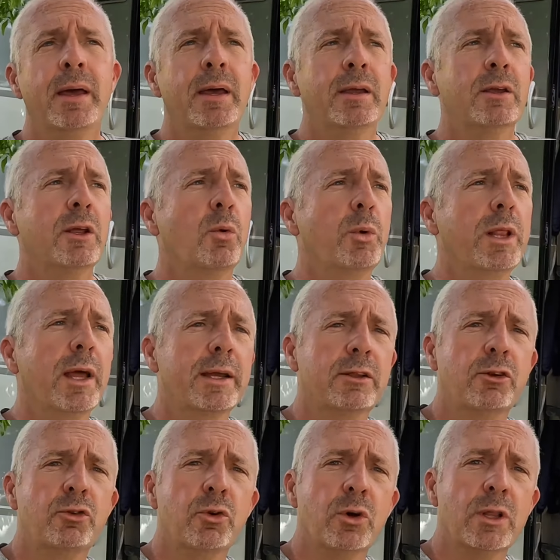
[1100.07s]
You know, we like to
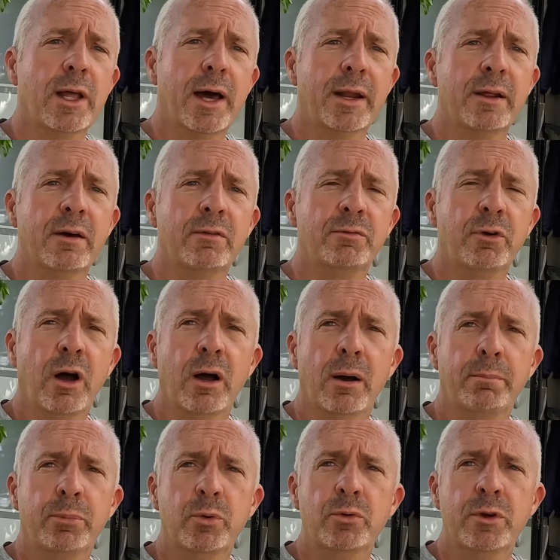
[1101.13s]
do a lot of
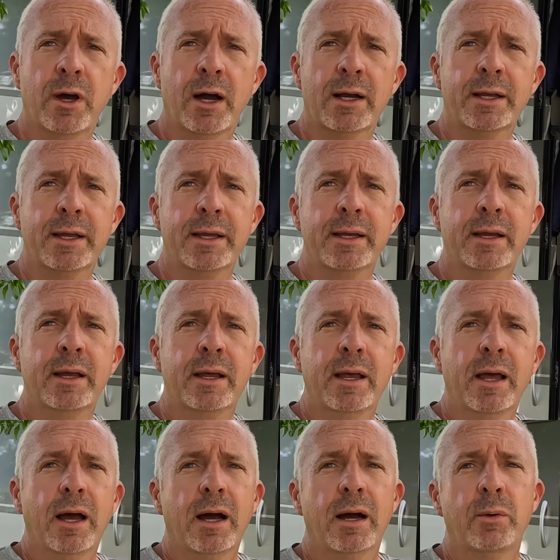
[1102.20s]
boondocking.
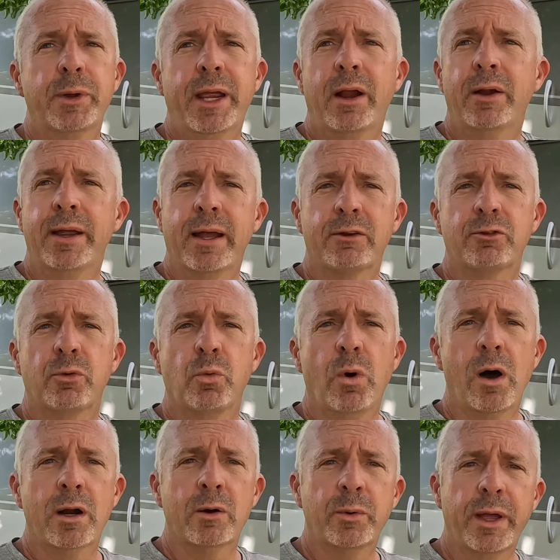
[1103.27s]
We carry extra
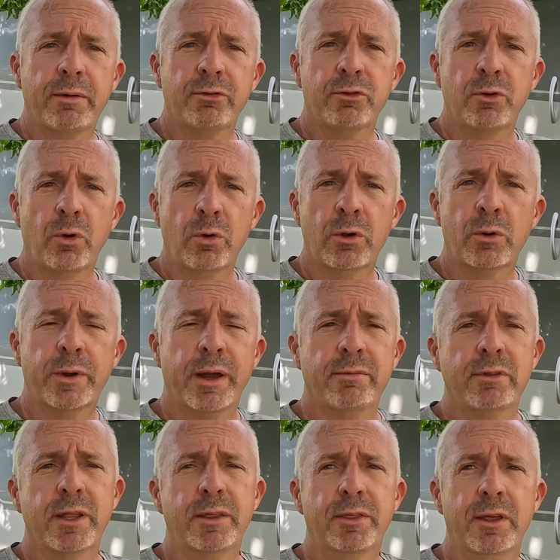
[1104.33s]
water, we have solar, we have
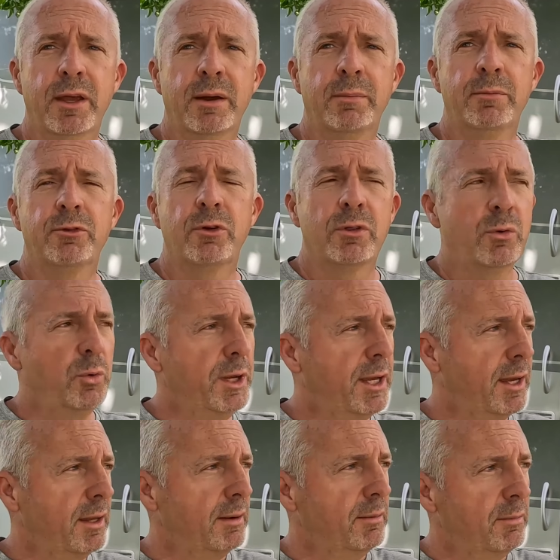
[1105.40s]
lithium, so that we
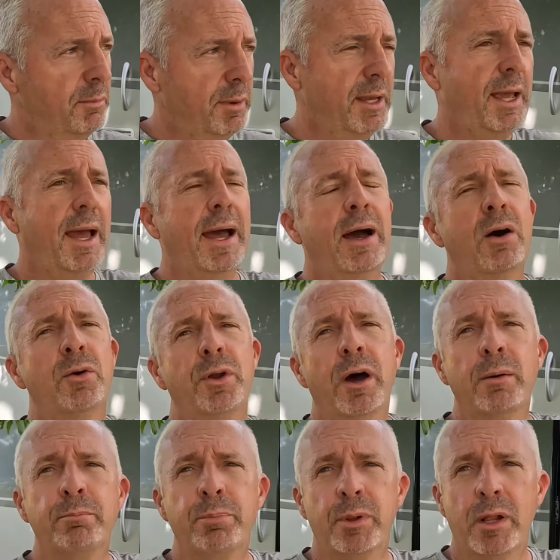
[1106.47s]
can be out
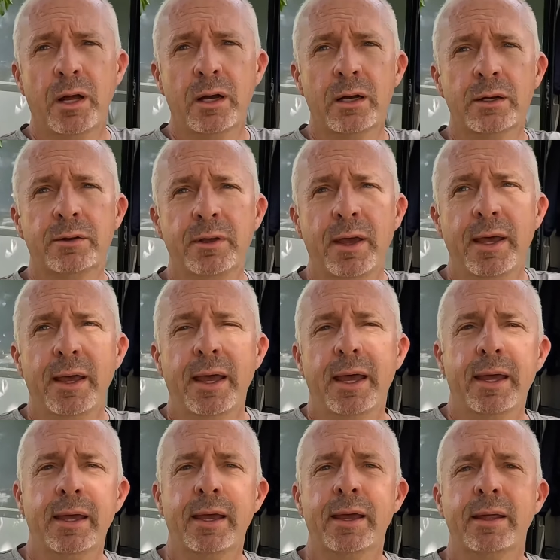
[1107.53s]
unplugged
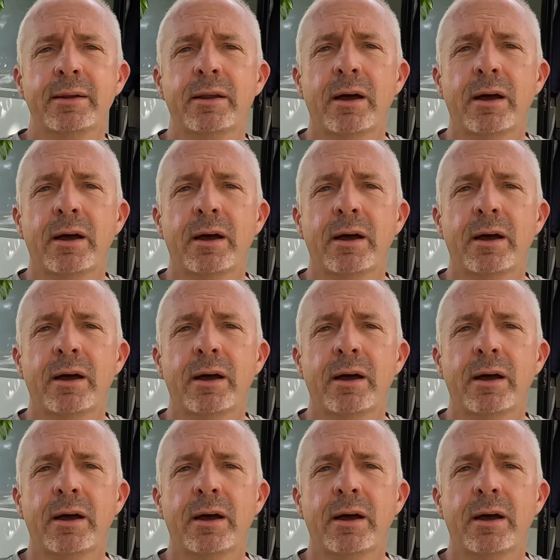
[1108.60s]
and